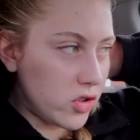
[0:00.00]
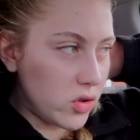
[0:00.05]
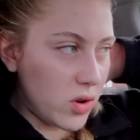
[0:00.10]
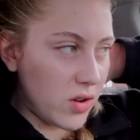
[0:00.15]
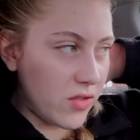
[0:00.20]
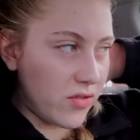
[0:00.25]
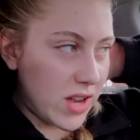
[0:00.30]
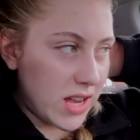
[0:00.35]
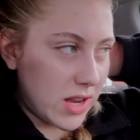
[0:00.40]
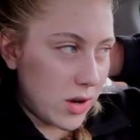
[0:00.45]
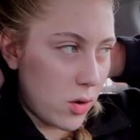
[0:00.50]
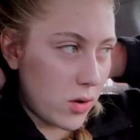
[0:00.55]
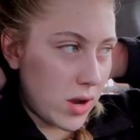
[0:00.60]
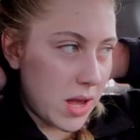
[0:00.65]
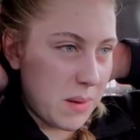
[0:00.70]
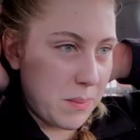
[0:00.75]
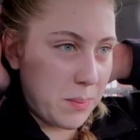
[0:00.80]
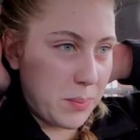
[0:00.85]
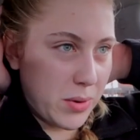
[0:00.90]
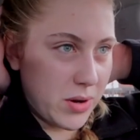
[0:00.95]
So if I go
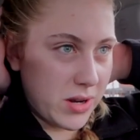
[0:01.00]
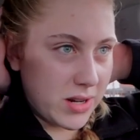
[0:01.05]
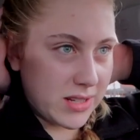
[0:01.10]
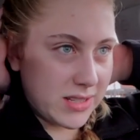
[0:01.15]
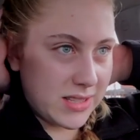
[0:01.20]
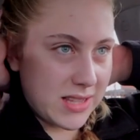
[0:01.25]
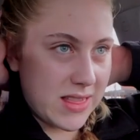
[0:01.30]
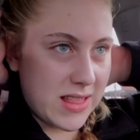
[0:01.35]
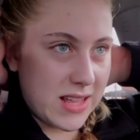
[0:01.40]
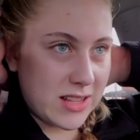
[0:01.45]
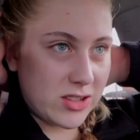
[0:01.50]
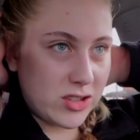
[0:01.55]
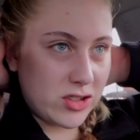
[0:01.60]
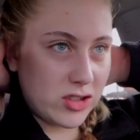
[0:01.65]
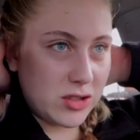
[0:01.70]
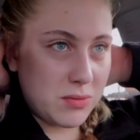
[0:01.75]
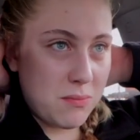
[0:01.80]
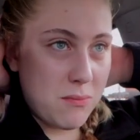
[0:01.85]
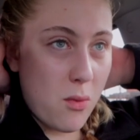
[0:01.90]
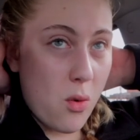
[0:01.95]
get books, then that's
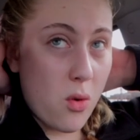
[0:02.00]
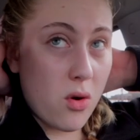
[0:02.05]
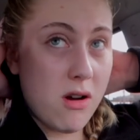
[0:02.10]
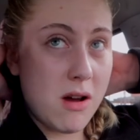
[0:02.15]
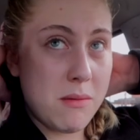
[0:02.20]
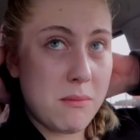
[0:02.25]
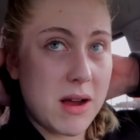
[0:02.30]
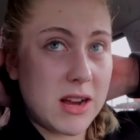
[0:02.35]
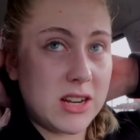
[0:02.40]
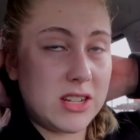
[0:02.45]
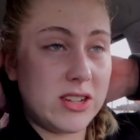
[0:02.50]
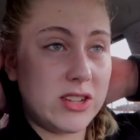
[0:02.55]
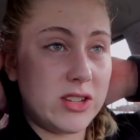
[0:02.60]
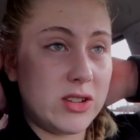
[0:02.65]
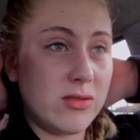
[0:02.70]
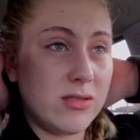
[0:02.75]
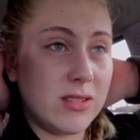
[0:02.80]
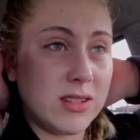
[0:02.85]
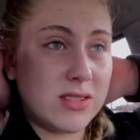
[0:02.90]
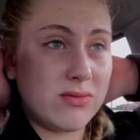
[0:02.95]
just more on my
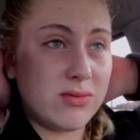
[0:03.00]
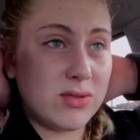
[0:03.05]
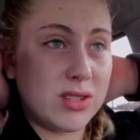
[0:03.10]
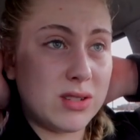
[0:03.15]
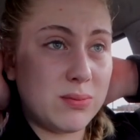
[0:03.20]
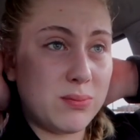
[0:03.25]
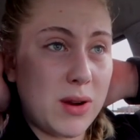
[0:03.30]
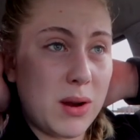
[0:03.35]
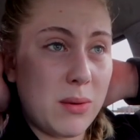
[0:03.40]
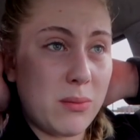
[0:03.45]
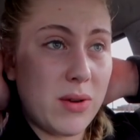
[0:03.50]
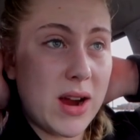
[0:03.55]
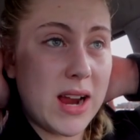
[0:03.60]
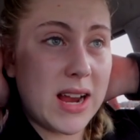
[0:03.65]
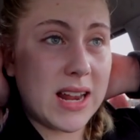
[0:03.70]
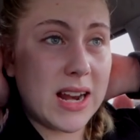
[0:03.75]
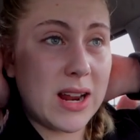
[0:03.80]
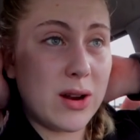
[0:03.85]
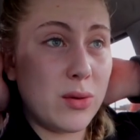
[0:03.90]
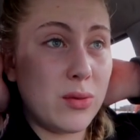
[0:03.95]
to-do list for spring
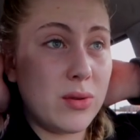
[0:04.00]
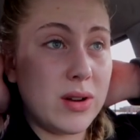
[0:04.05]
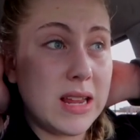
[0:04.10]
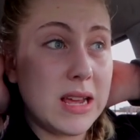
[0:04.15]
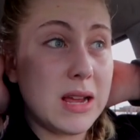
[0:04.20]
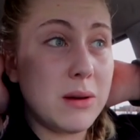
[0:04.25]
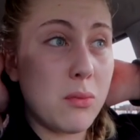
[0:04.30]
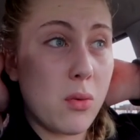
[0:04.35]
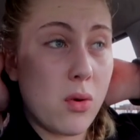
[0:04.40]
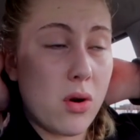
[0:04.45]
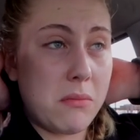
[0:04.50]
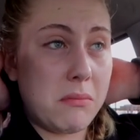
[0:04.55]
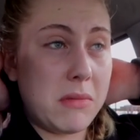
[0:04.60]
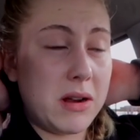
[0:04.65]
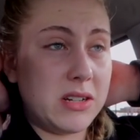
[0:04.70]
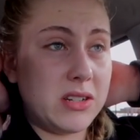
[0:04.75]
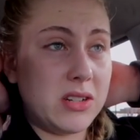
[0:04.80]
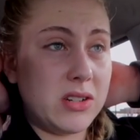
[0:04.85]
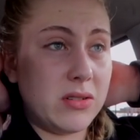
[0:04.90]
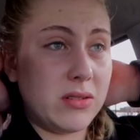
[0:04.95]
break, and I don't need more on
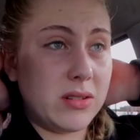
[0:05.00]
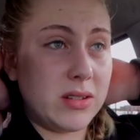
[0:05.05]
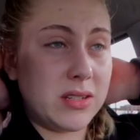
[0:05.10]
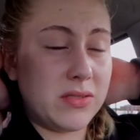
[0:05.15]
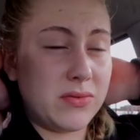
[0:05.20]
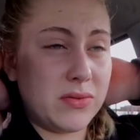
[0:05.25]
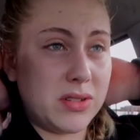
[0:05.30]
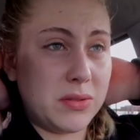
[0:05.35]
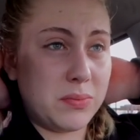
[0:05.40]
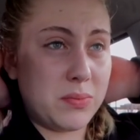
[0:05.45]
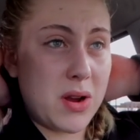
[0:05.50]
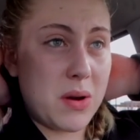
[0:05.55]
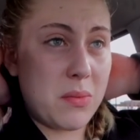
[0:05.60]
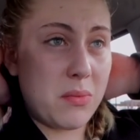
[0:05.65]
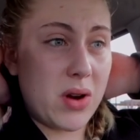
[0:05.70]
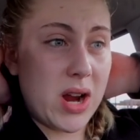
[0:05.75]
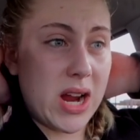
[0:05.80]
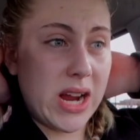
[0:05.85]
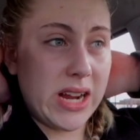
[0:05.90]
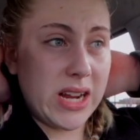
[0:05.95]
my to-do list for spring
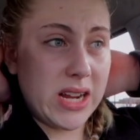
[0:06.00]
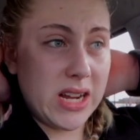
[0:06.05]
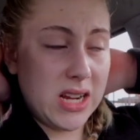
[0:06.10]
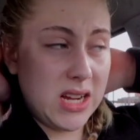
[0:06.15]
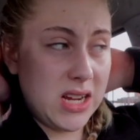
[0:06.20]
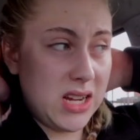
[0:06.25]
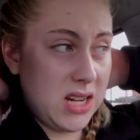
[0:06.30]
break.